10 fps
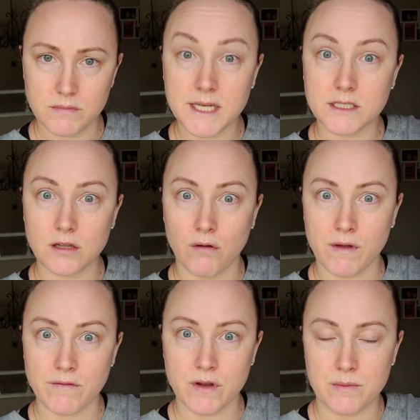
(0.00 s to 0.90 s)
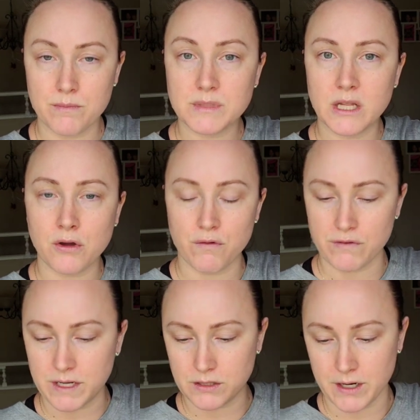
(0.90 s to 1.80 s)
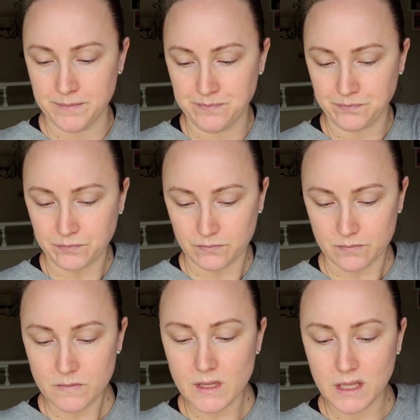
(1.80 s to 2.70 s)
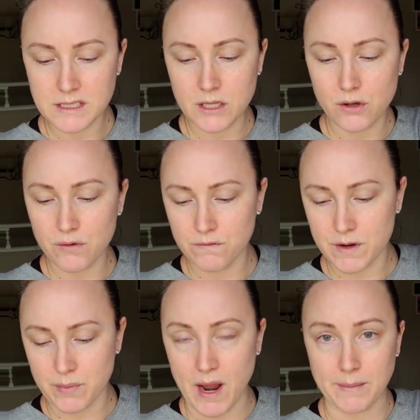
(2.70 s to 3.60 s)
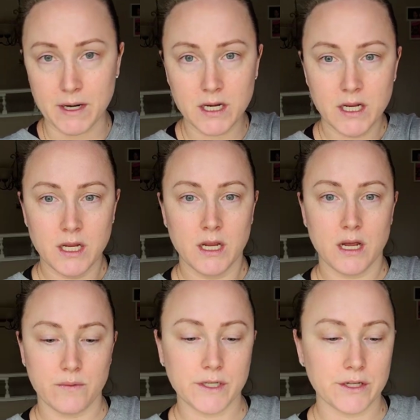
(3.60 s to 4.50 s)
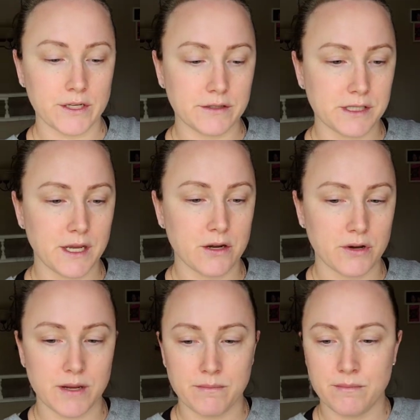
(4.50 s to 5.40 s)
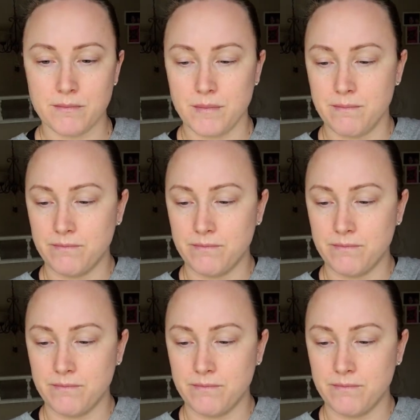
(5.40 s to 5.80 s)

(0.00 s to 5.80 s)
is sulfate free, silicone free, sorry, silicone free primer when you're using a cream